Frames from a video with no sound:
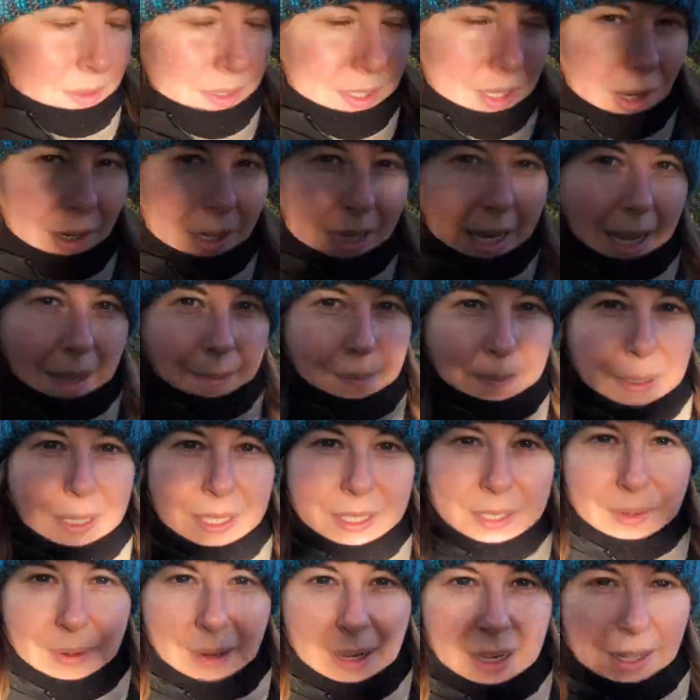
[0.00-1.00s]
was on
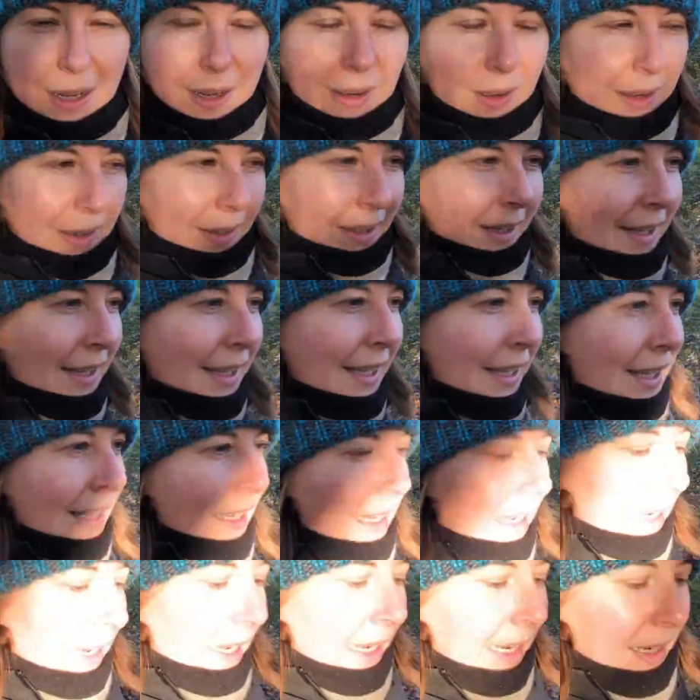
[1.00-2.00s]
campus quite a lot.
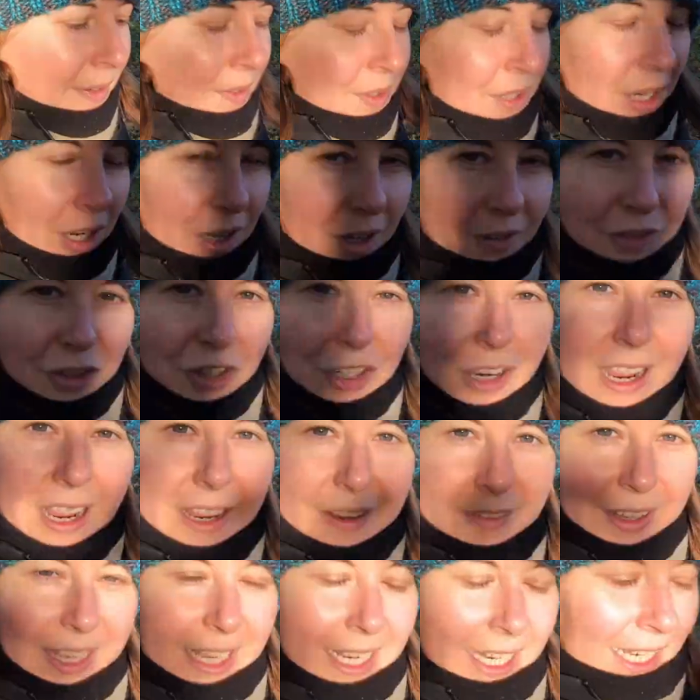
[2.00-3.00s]
There was a lot of
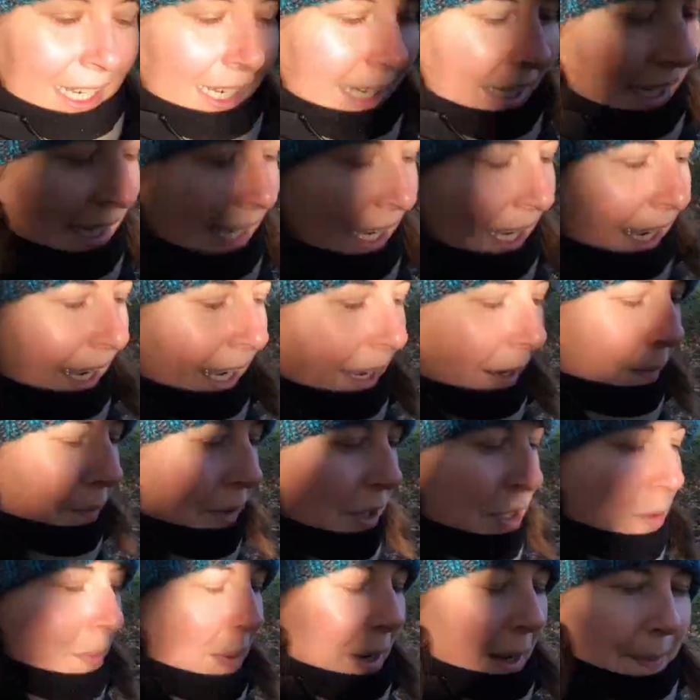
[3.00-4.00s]
driving,
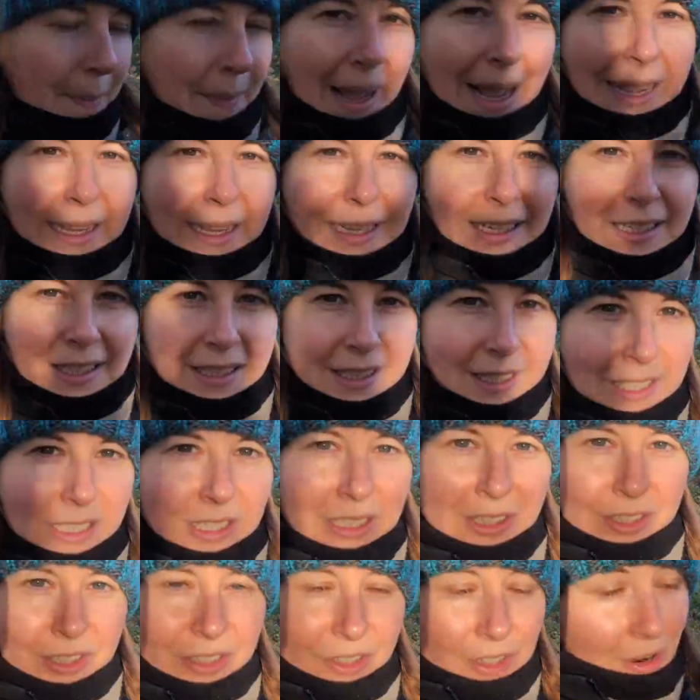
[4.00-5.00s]
which my back
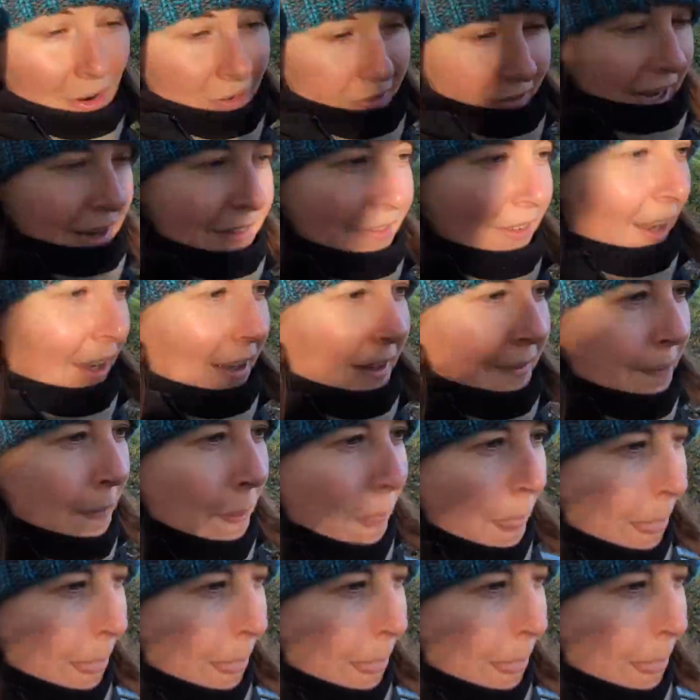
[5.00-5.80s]
does not favour.